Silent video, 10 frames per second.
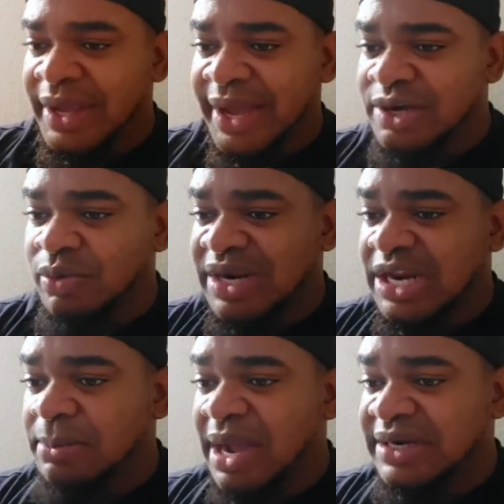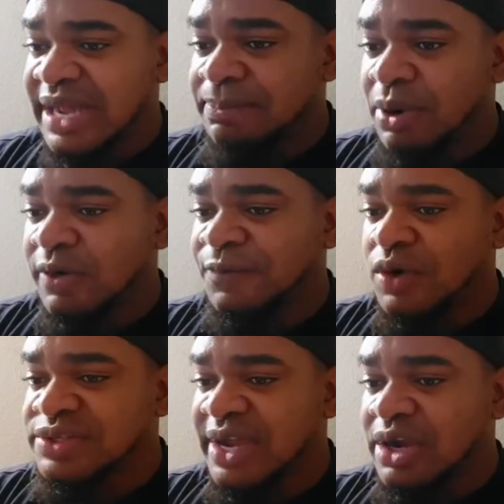I don't know what kind of bank that, but of
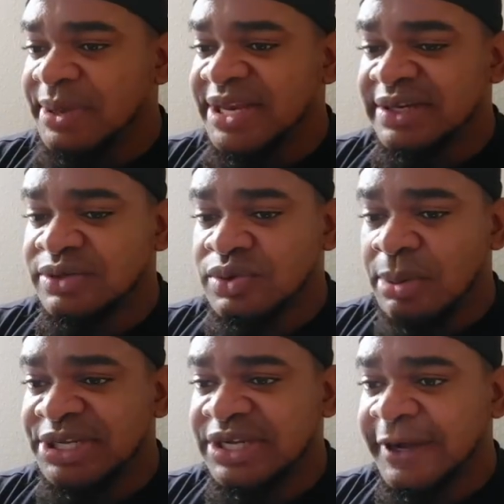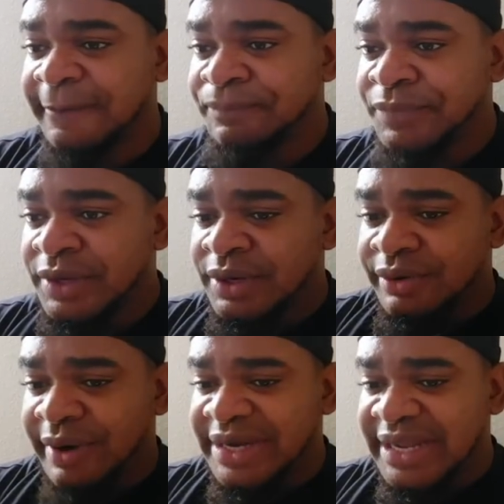course, they are coming into Dominica
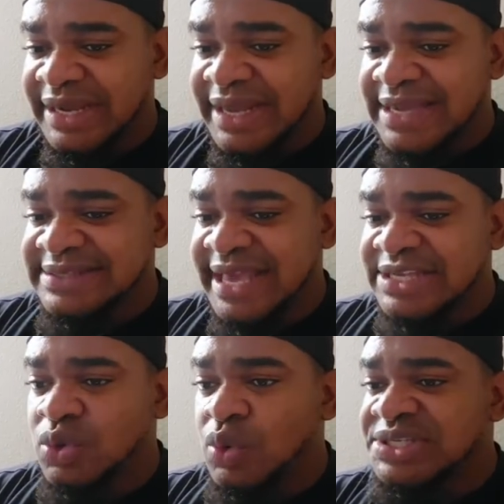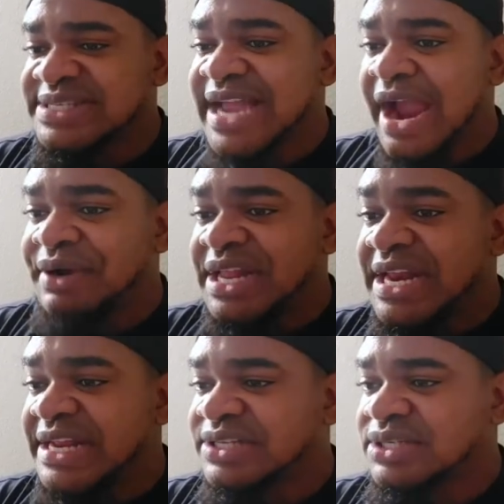right there. And guys, guess who is starring
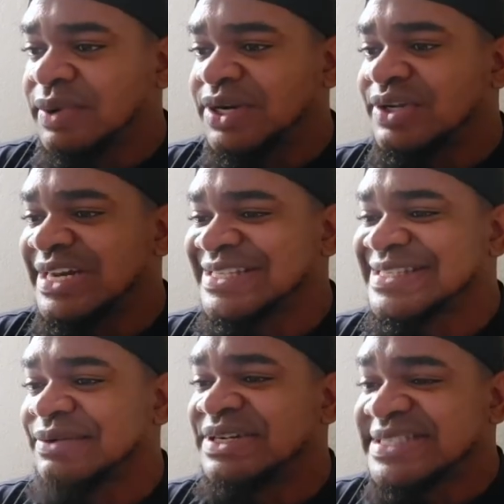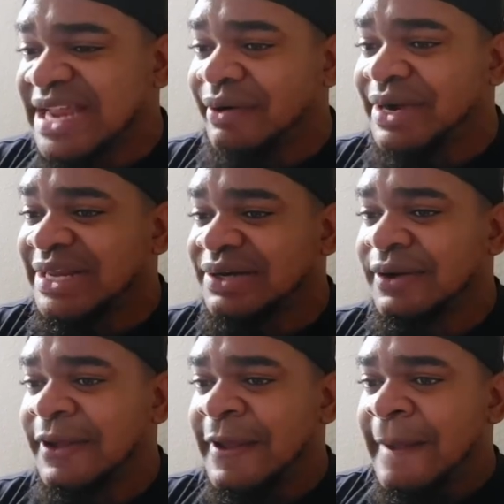in it? Well, not necessarily starring
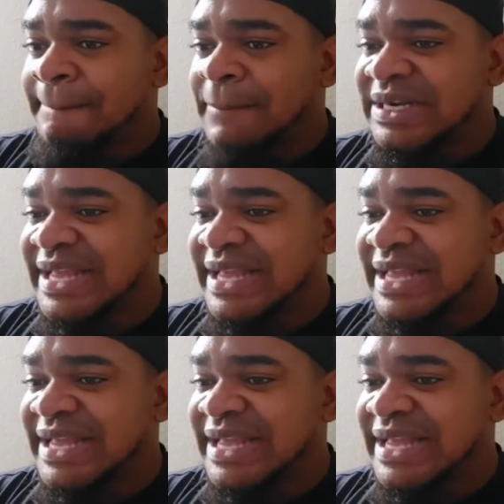in, but